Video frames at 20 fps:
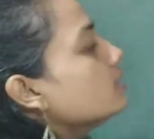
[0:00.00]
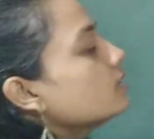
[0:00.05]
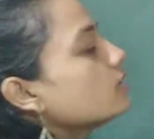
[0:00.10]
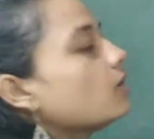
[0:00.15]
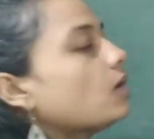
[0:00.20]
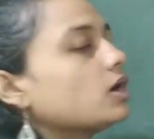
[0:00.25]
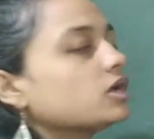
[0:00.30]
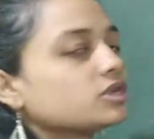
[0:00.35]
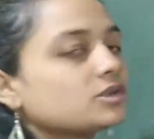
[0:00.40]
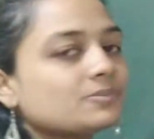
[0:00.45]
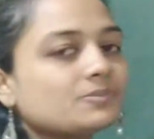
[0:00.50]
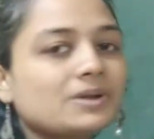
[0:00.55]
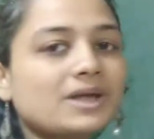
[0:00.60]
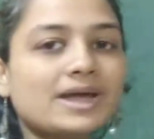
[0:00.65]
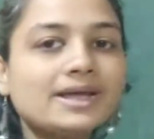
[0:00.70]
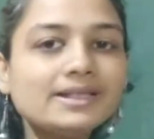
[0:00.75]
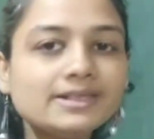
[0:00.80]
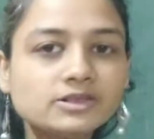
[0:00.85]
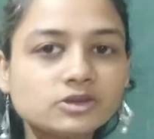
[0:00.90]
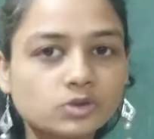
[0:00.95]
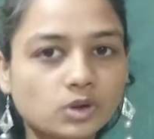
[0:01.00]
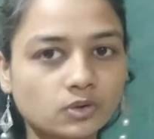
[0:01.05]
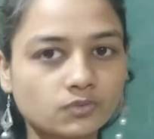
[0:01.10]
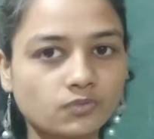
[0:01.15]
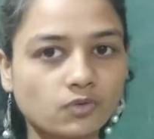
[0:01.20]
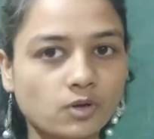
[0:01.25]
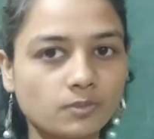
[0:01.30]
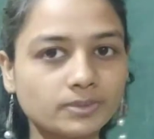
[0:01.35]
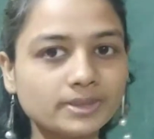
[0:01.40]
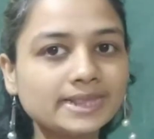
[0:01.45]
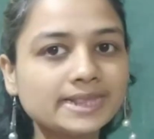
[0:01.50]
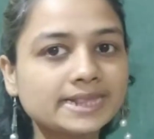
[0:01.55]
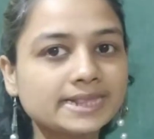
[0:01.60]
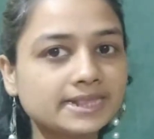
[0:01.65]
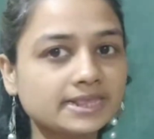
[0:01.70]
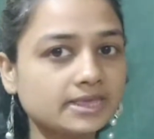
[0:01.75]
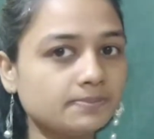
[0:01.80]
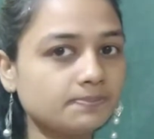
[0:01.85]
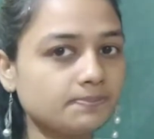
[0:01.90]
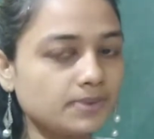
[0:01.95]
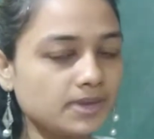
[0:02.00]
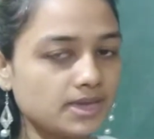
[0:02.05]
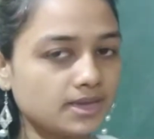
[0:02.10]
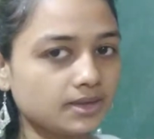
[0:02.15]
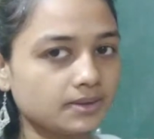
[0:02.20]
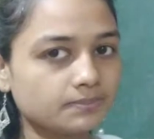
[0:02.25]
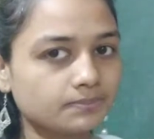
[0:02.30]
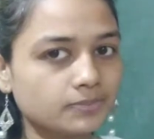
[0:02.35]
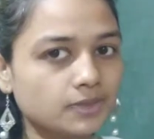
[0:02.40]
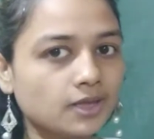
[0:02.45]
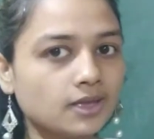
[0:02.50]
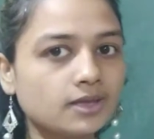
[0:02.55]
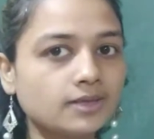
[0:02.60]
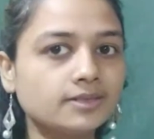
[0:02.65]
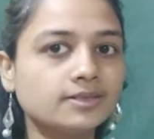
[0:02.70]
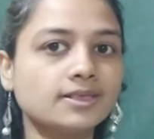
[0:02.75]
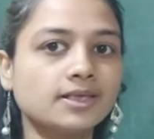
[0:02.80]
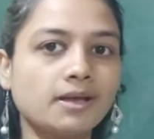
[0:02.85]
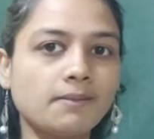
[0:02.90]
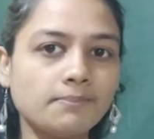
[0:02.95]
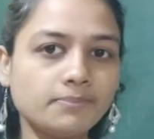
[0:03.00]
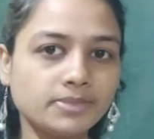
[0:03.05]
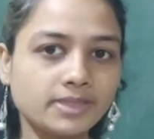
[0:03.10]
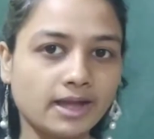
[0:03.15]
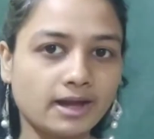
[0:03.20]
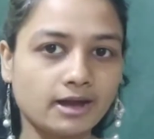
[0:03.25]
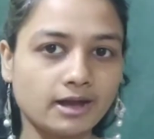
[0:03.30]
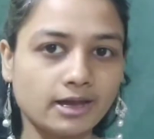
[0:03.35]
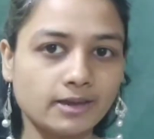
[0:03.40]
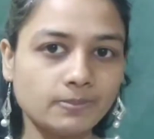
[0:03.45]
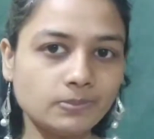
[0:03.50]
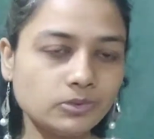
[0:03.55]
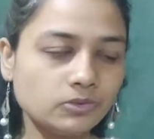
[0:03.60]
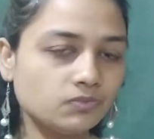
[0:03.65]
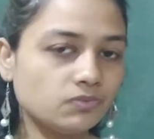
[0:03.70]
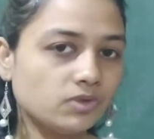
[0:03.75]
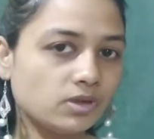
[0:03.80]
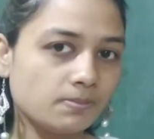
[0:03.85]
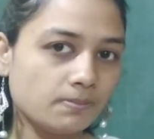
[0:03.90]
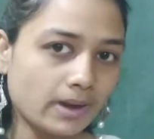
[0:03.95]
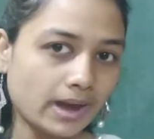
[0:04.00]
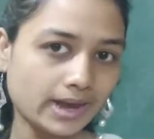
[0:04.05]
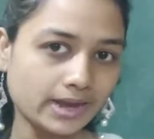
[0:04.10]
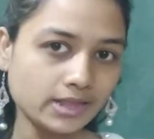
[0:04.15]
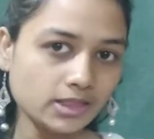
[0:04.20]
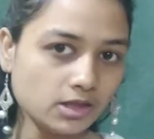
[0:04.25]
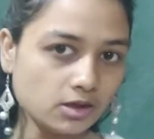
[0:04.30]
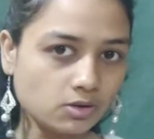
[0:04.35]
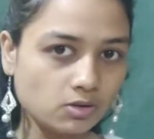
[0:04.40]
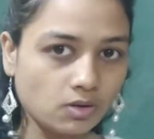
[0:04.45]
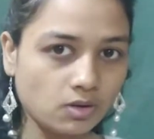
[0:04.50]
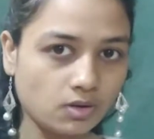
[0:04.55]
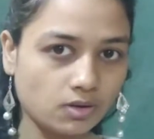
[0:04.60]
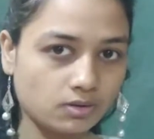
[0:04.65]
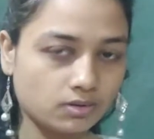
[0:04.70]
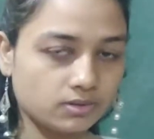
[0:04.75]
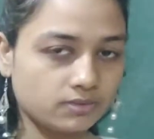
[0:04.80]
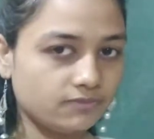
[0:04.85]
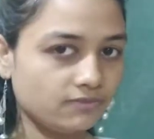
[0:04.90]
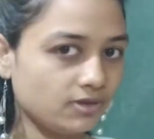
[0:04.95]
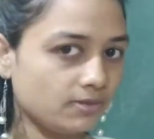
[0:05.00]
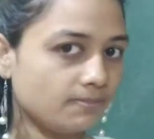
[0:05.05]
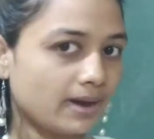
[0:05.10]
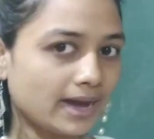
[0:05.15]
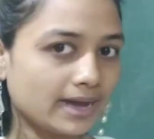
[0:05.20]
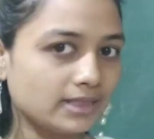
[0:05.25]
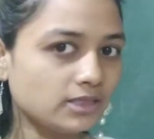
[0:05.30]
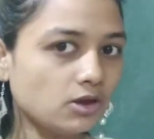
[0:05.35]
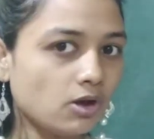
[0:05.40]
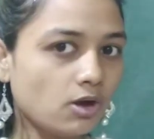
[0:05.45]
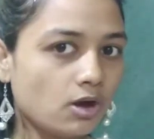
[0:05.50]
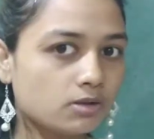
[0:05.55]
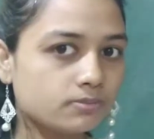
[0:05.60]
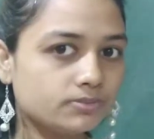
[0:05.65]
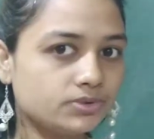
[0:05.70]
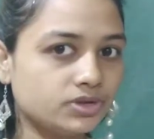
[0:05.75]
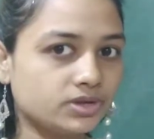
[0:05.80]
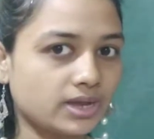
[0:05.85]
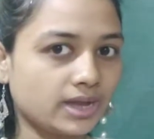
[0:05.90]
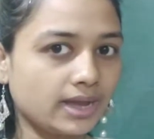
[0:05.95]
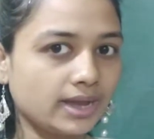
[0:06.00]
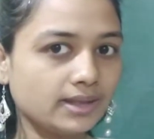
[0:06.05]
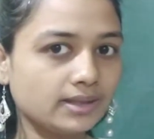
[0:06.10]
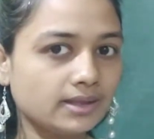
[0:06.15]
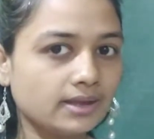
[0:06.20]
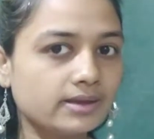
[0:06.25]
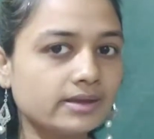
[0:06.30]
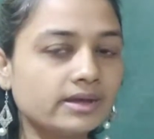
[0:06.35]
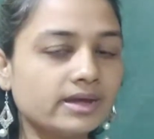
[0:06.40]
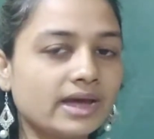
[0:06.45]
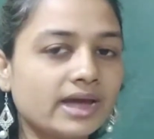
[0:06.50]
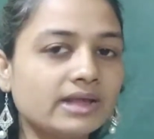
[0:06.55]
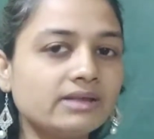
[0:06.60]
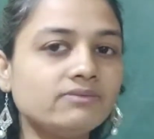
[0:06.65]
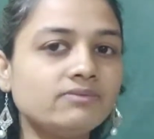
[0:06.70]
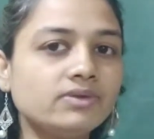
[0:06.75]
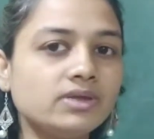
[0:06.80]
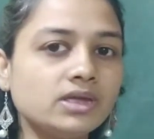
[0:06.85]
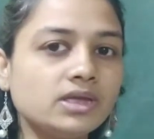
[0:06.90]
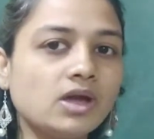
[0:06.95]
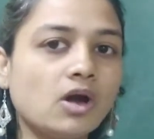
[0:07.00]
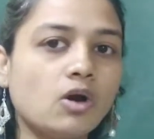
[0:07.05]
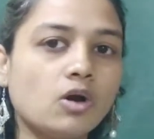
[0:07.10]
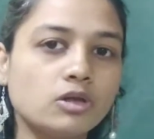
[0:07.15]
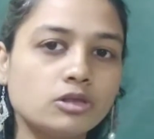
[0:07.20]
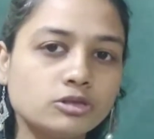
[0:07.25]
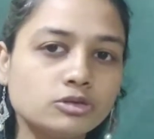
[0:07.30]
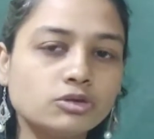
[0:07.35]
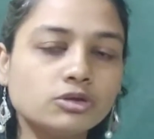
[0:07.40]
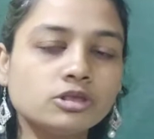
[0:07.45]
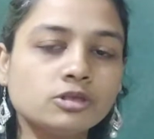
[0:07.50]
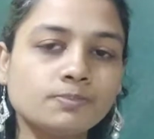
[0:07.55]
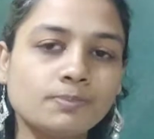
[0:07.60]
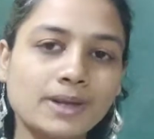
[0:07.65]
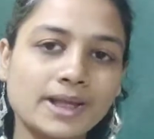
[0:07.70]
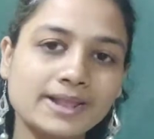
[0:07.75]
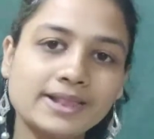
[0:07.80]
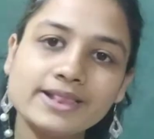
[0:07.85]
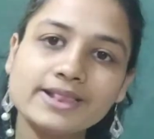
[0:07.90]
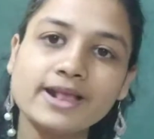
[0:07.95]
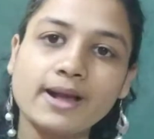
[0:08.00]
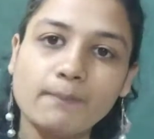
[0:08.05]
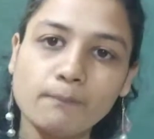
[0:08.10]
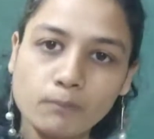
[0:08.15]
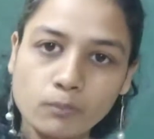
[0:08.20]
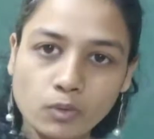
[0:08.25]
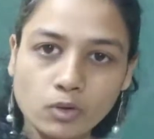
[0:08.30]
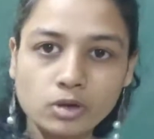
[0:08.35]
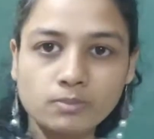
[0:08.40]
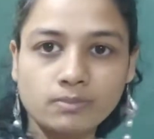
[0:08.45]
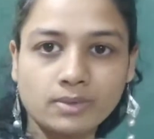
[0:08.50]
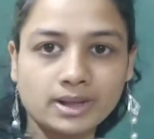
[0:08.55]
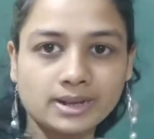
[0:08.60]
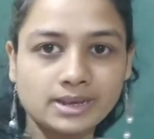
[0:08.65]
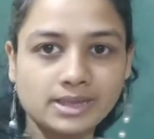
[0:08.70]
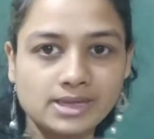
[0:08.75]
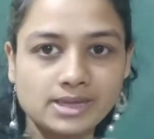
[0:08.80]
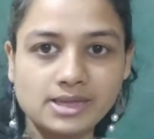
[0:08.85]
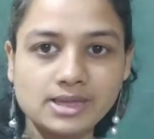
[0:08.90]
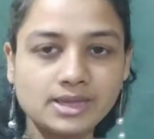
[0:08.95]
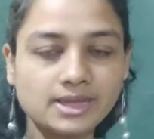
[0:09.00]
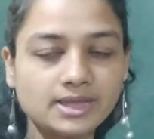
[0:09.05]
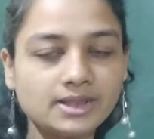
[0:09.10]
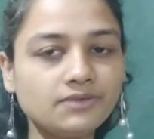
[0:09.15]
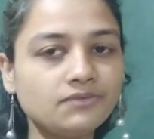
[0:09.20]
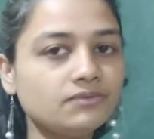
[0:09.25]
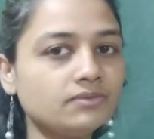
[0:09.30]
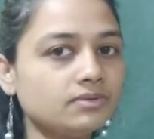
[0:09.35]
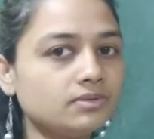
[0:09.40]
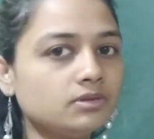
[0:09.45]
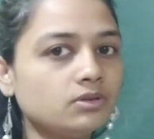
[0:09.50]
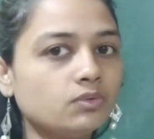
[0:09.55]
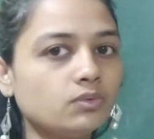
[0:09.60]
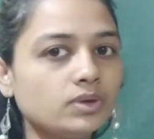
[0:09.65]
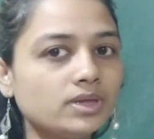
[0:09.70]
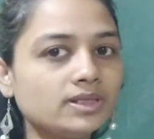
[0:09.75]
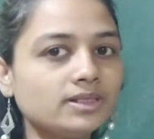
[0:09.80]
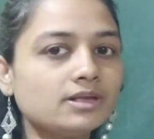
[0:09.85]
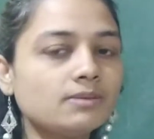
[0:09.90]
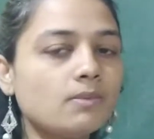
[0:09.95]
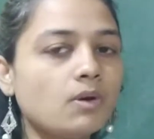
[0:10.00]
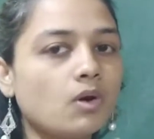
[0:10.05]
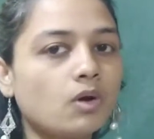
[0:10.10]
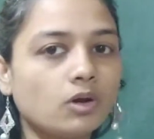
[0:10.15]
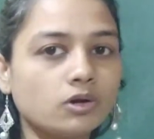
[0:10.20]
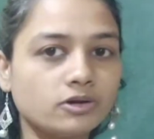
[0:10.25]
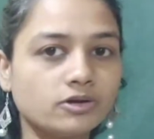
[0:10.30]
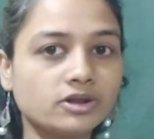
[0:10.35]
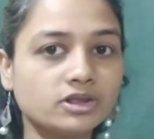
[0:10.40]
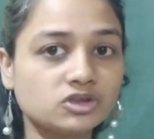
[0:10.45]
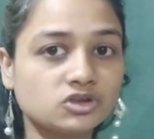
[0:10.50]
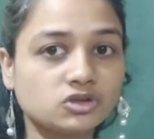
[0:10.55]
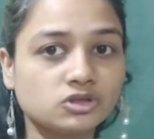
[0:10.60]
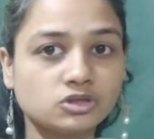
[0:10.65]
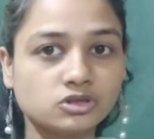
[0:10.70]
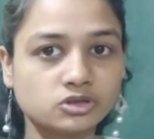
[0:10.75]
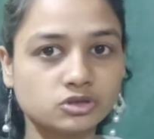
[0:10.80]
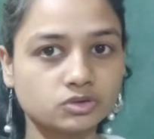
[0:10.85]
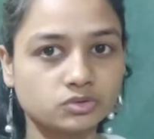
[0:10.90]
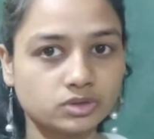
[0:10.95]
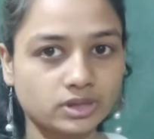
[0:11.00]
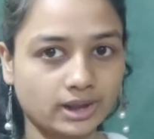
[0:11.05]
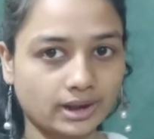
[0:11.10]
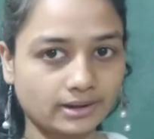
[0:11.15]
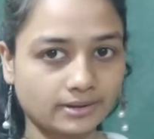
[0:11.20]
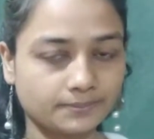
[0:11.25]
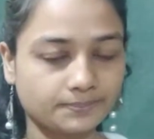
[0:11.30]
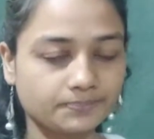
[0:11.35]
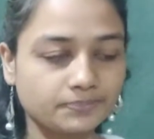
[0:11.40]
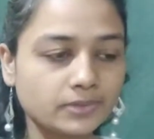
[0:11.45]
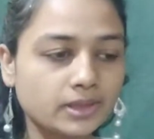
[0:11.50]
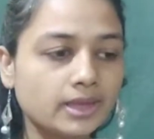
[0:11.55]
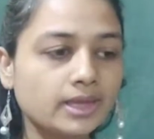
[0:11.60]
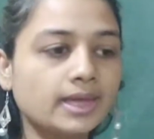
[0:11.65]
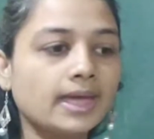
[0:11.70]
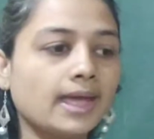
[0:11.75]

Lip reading: cost price, short form is CP. Sometimes we buy the object and we also spend some more money in doing some alterations to that.